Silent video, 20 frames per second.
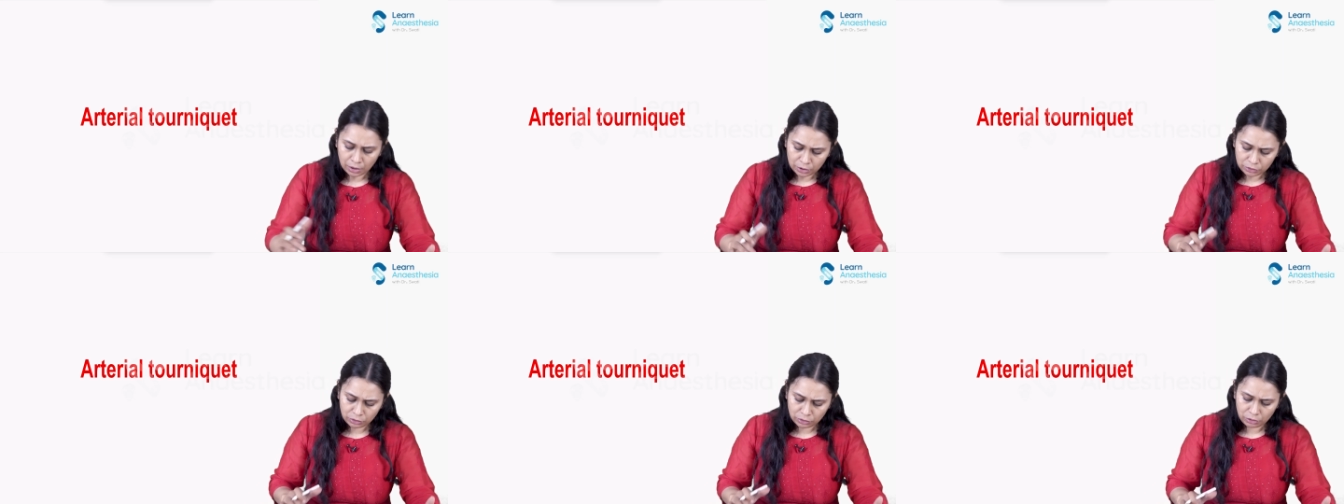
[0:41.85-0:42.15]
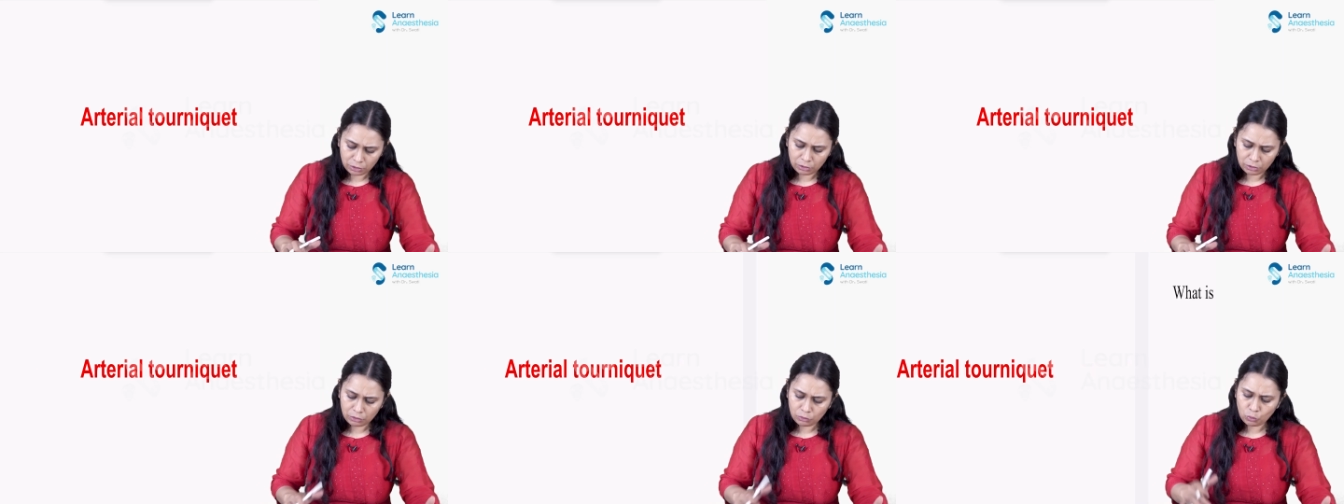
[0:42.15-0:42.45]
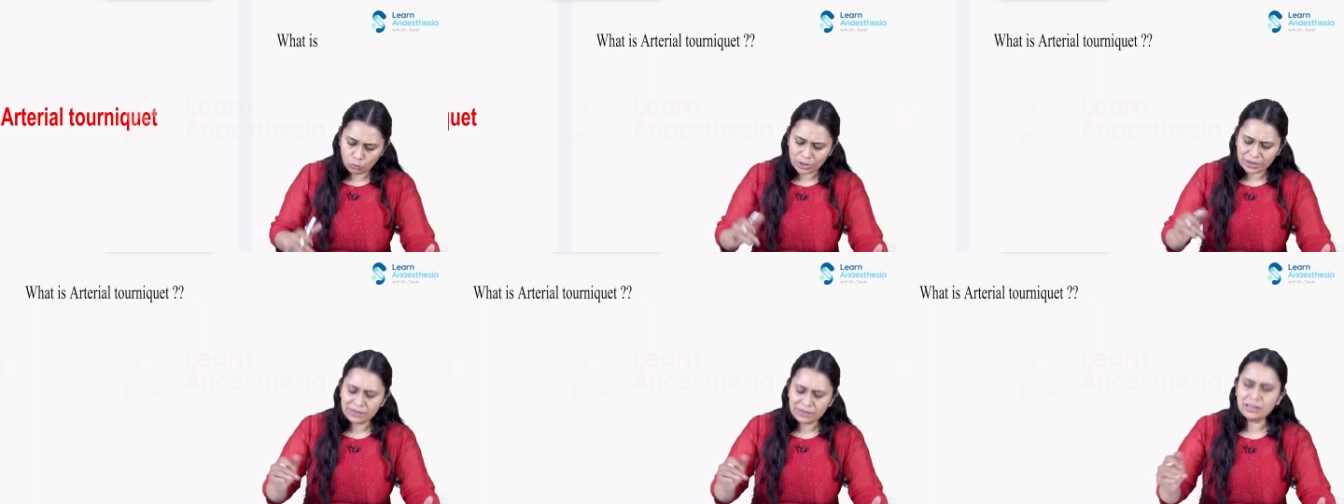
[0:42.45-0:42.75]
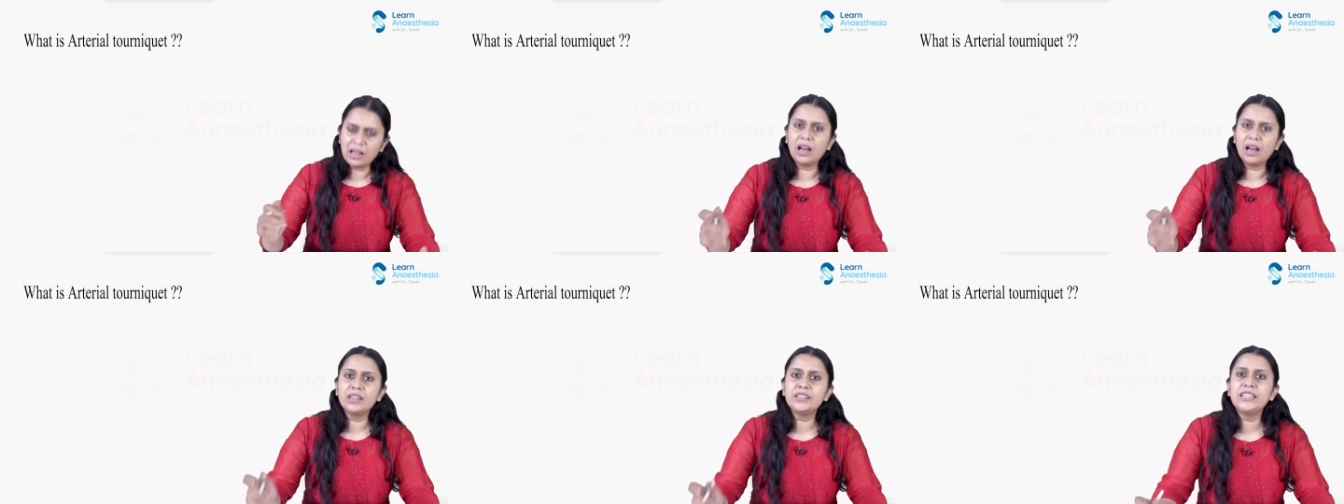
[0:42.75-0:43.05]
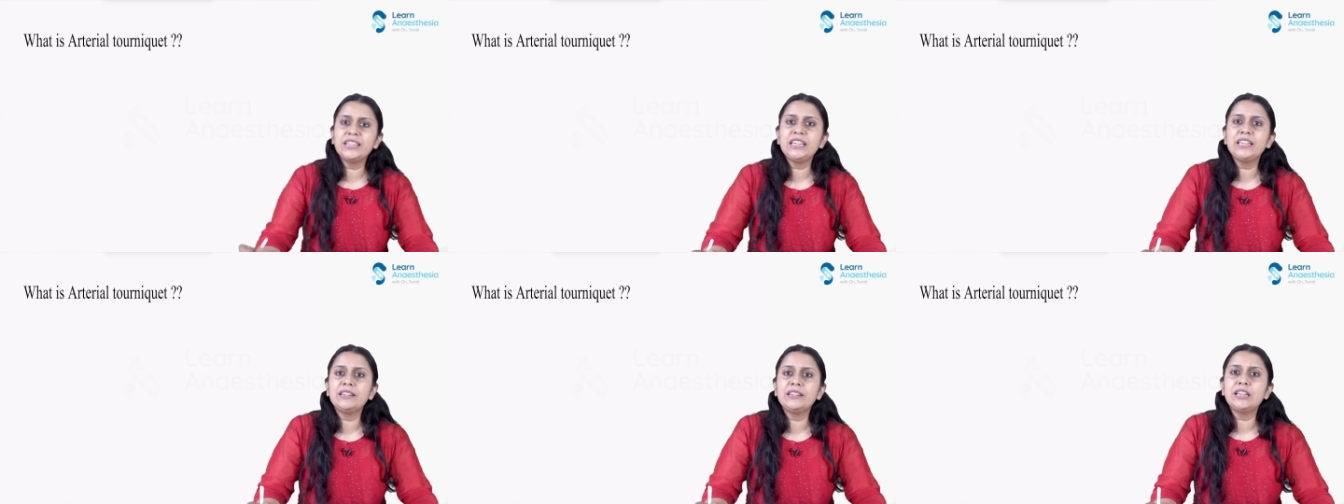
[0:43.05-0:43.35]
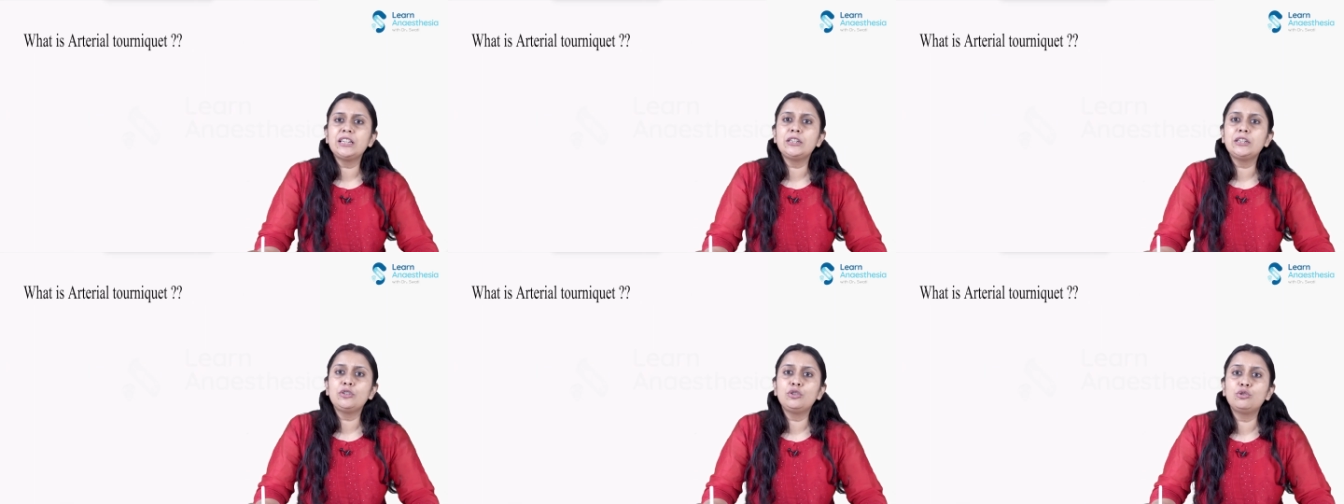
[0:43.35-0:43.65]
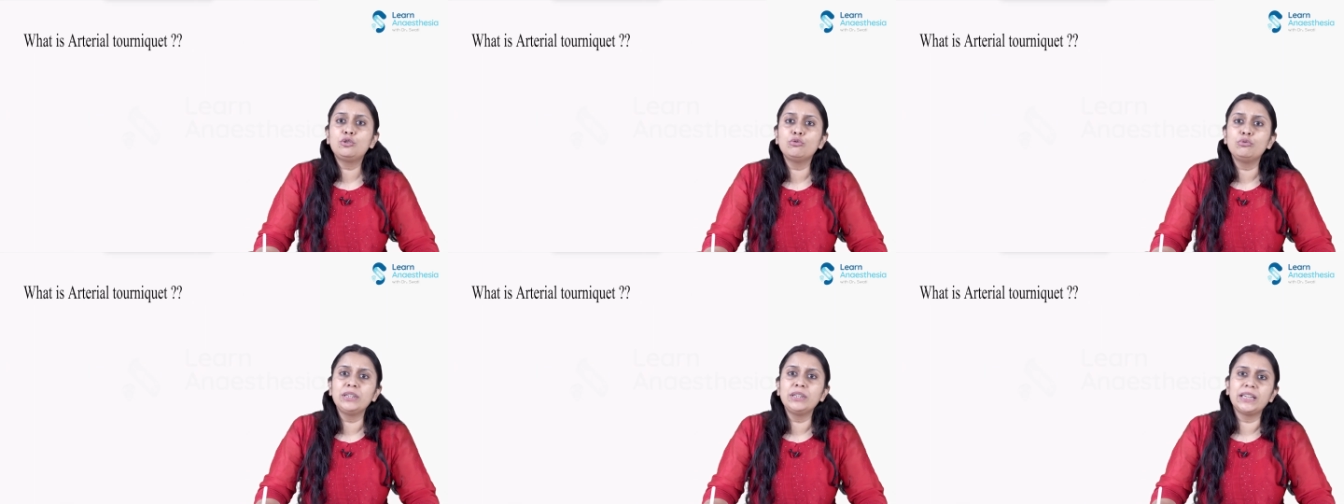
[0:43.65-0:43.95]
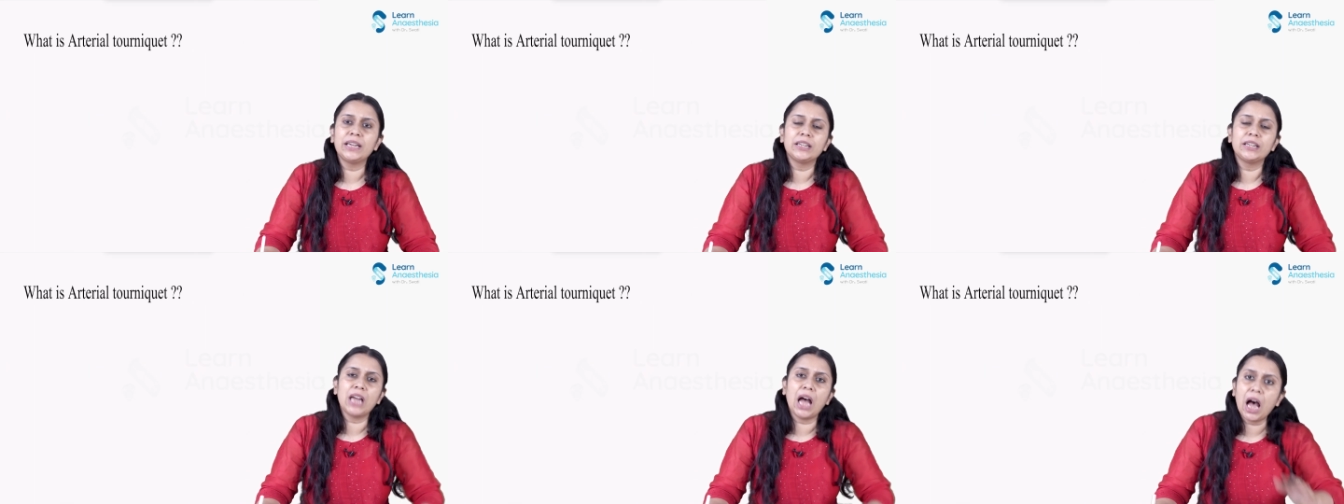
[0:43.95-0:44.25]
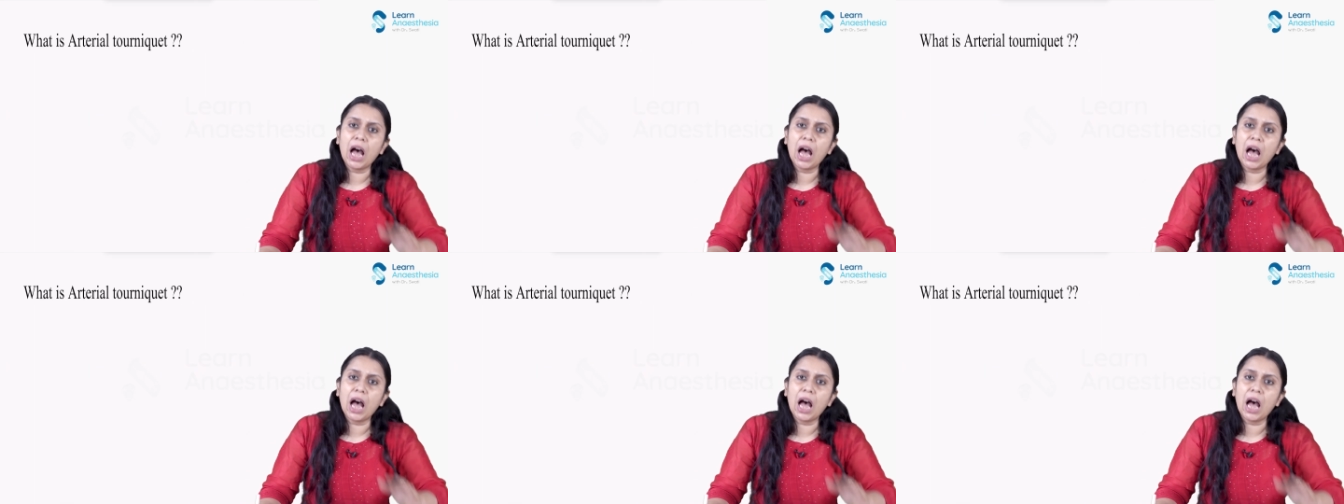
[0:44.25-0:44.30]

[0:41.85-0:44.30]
So what is arterial tourniquet?